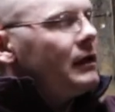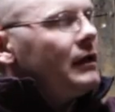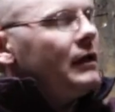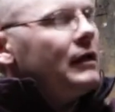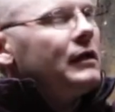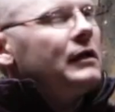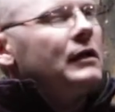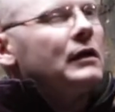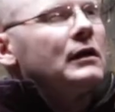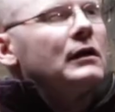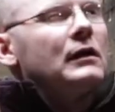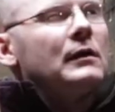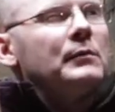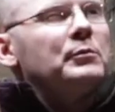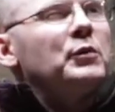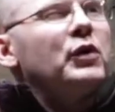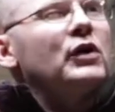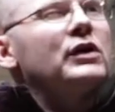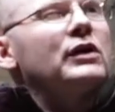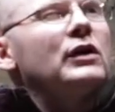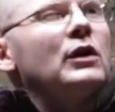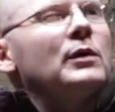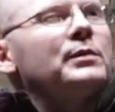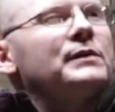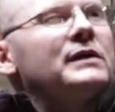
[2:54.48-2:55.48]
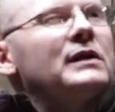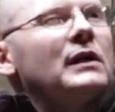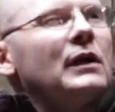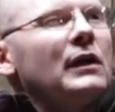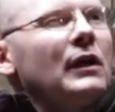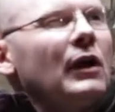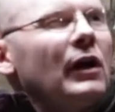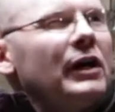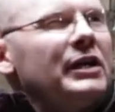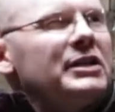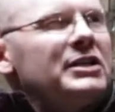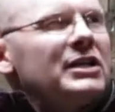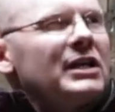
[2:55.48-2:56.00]
You can put it up to the
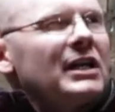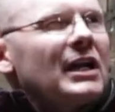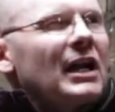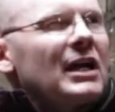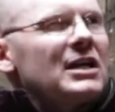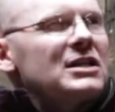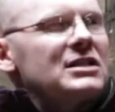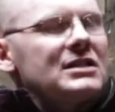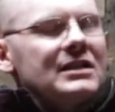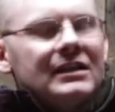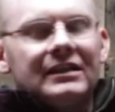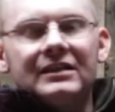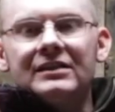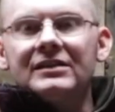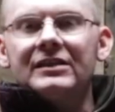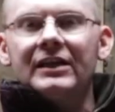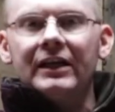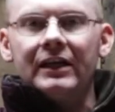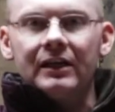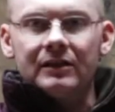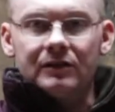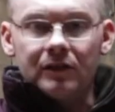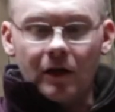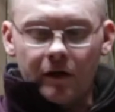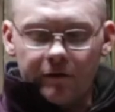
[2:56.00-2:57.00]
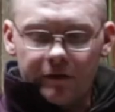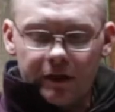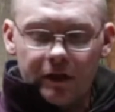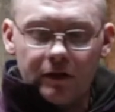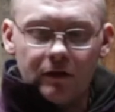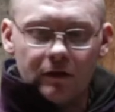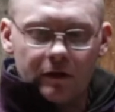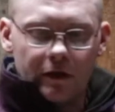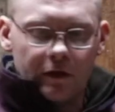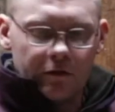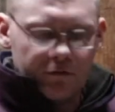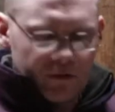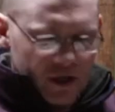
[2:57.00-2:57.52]
light, you can actually see it's already
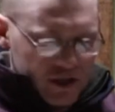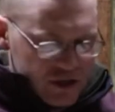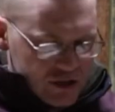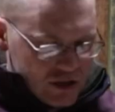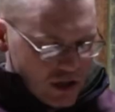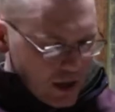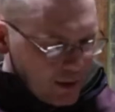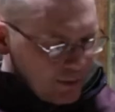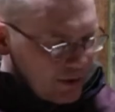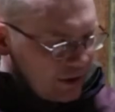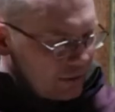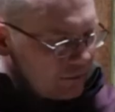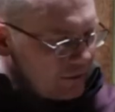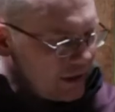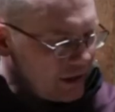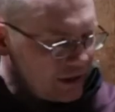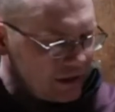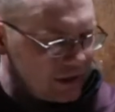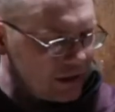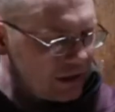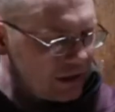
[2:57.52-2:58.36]
done a great job already.